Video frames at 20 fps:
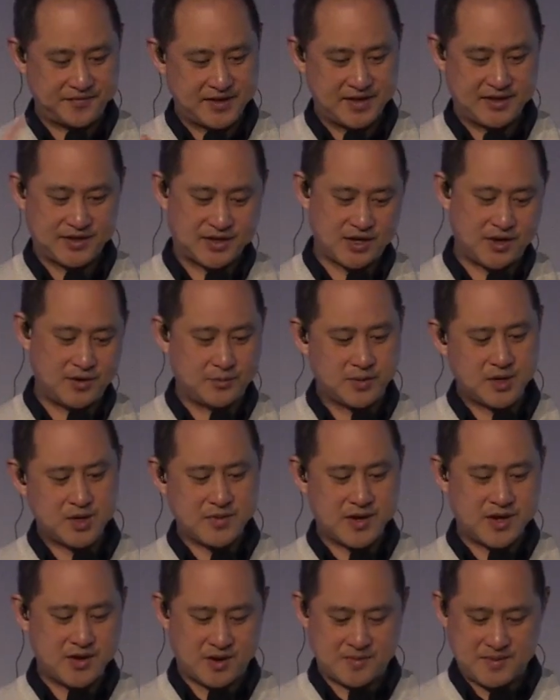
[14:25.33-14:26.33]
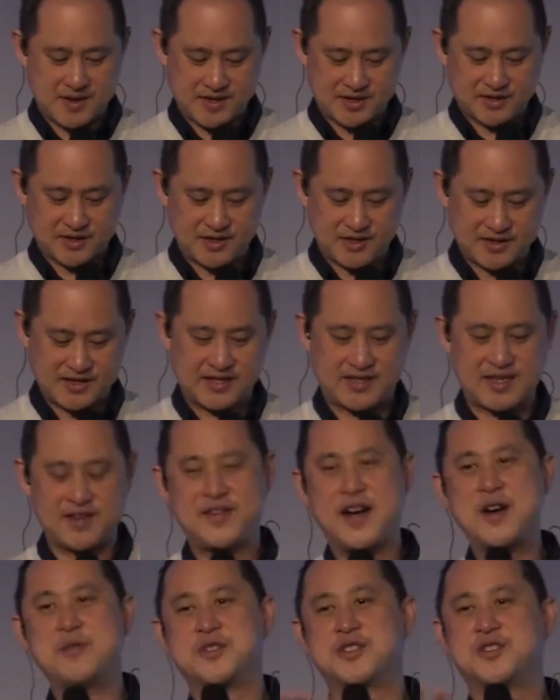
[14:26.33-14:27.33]
So what do we know about this context? If I
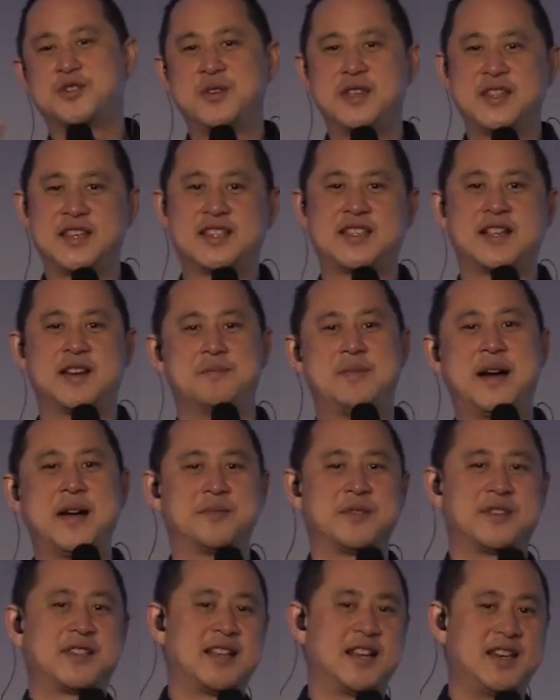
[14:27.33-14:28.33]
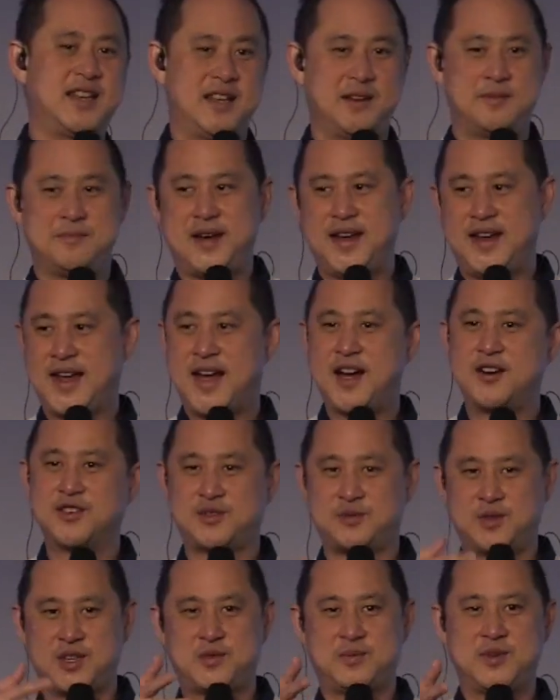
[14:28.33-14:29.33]
was doing this in a Bible study in my house,
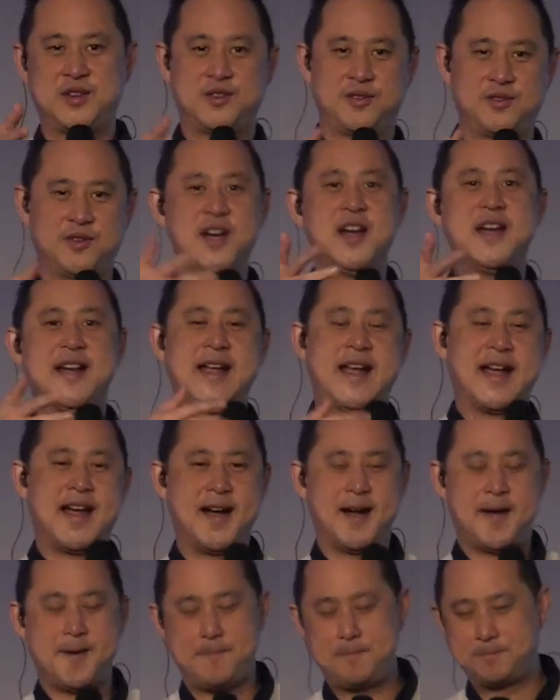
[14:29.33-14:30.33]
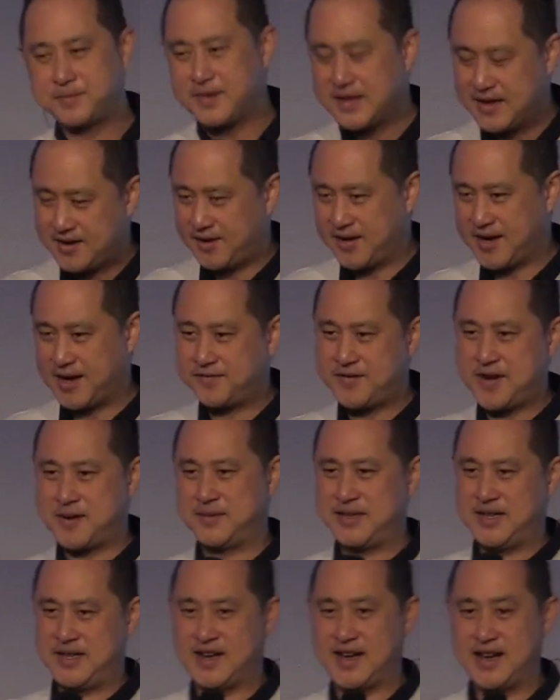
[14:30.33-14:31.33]
which we do on our
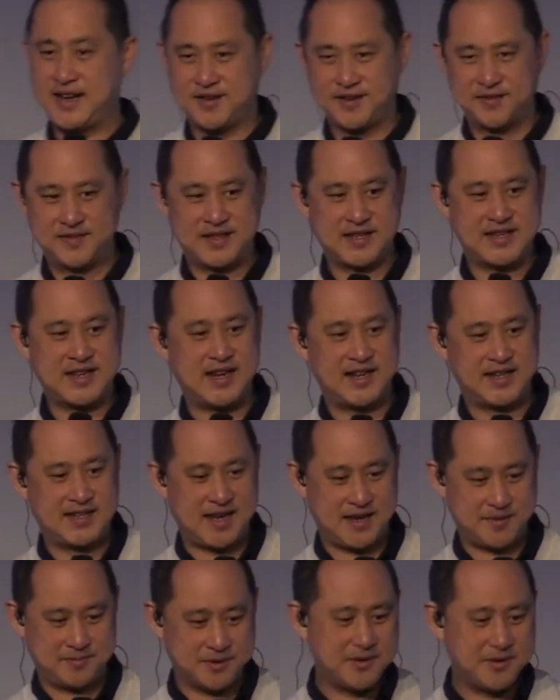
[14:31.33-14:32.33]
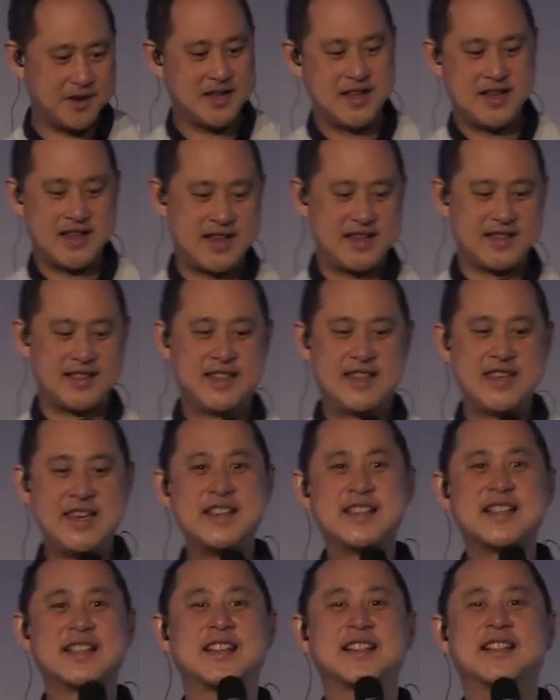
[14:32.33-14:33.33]
family night over the dining table, these
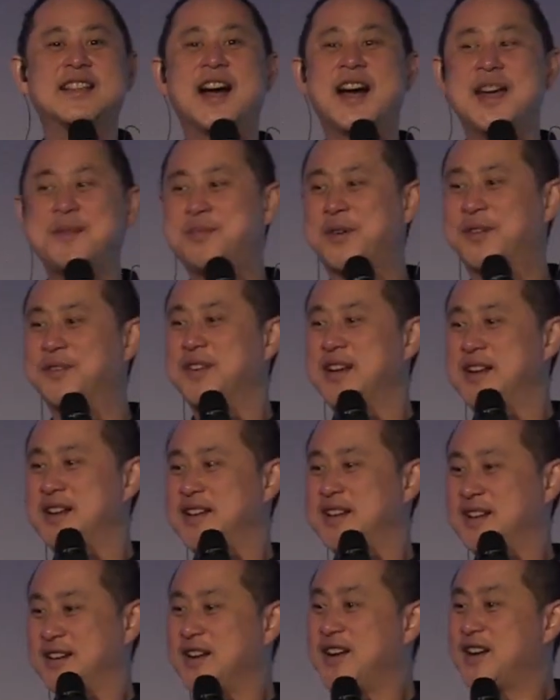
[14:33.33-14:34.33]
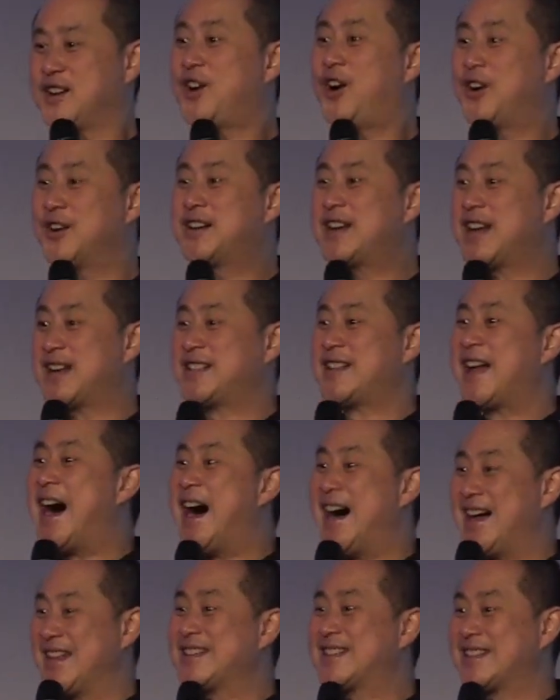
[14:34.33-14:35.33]
are the type of context
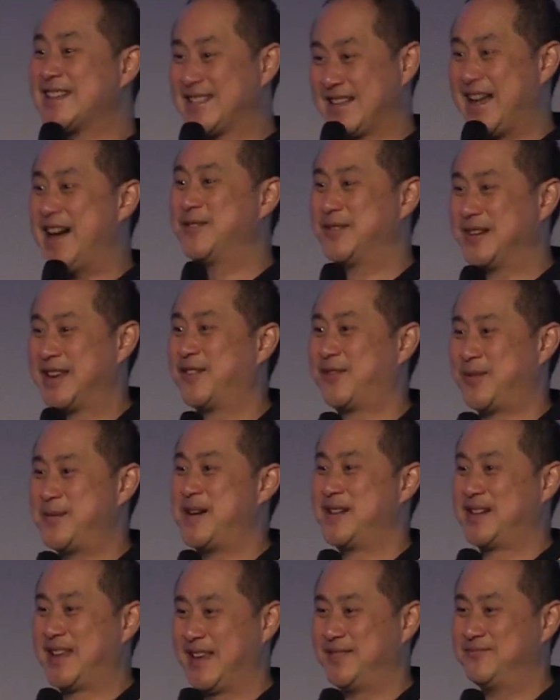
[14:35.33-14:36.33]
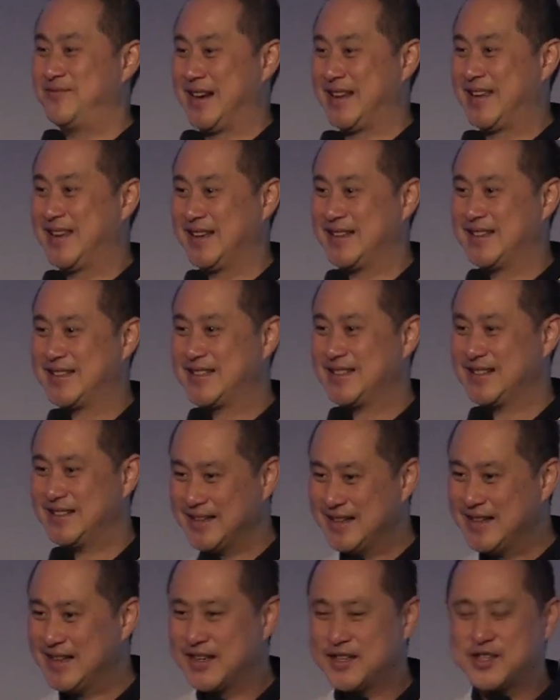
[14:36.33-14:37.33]
answers I will get from my kids.
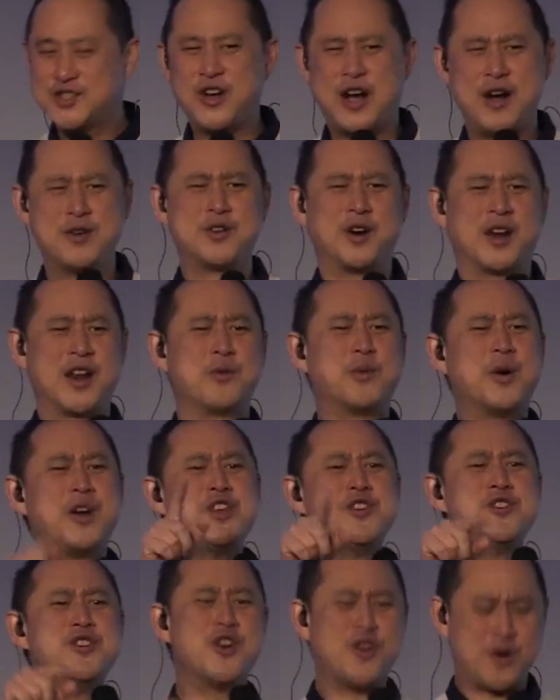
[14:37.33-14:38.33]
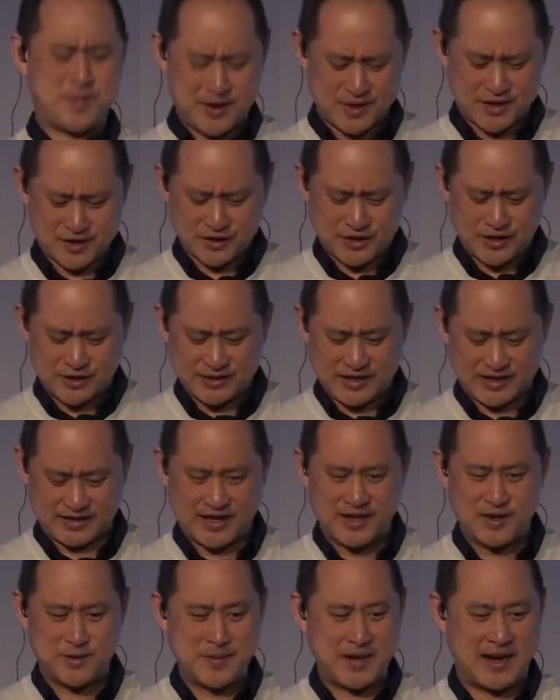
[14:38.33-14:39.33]
So I'll go like, what do you know about this context? And
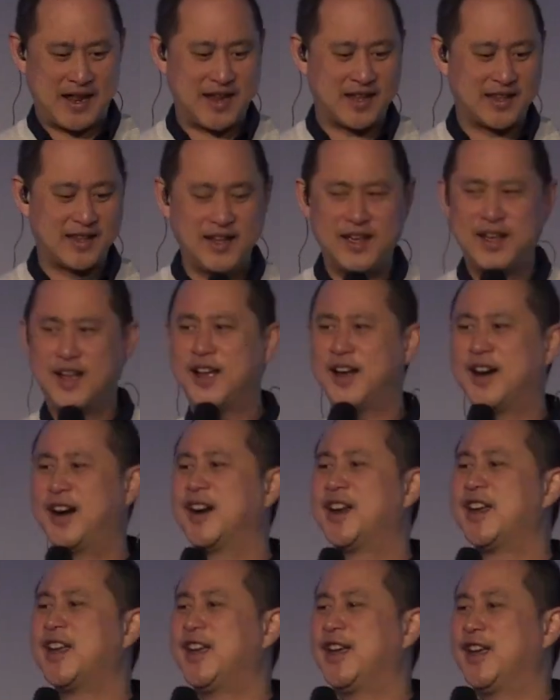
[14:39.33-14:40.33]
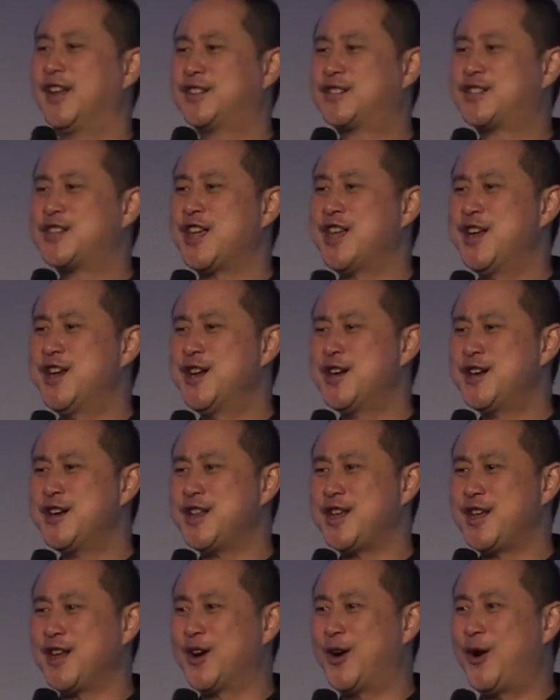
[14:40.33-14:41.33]
they'll be like, it's in
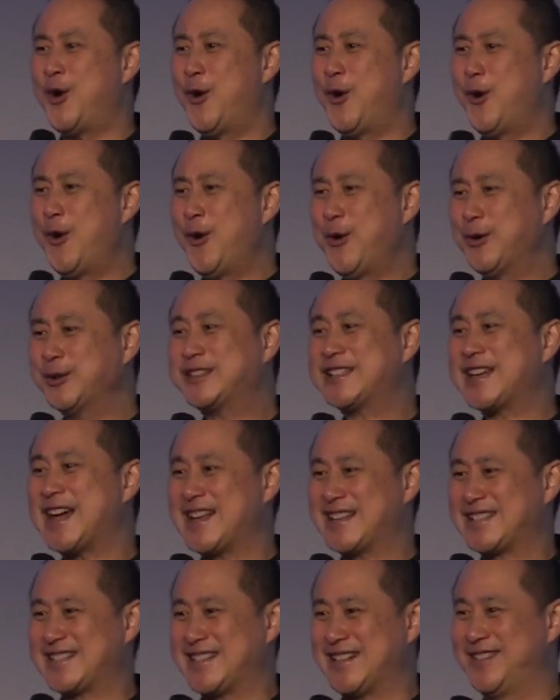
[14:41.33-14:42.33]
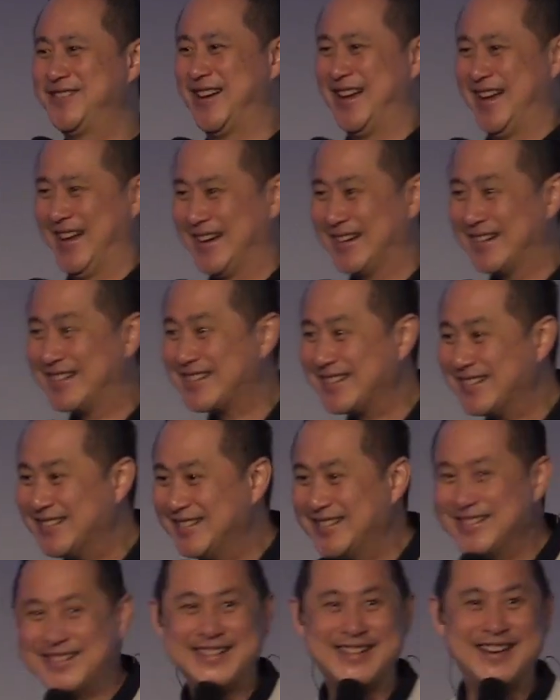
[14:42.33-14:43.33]
the Old Testament.
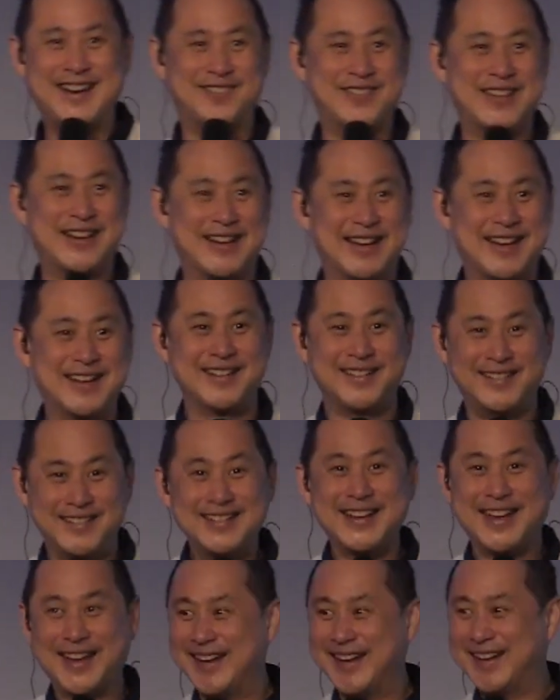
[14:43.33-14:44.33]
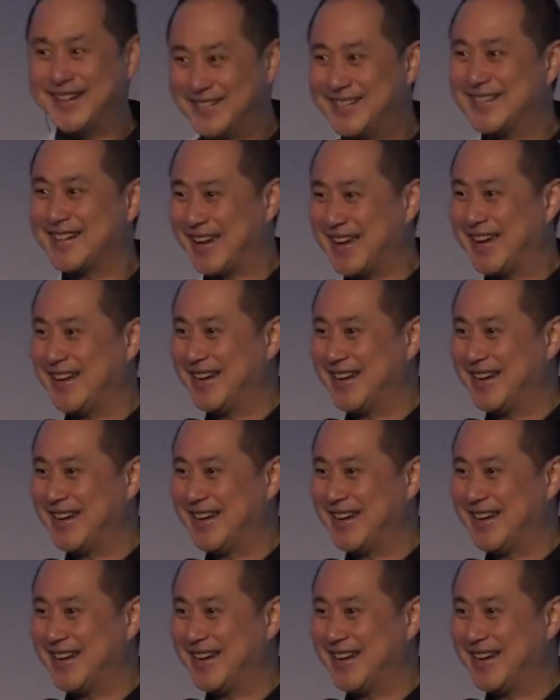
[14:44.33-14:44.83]
And we're like, okay.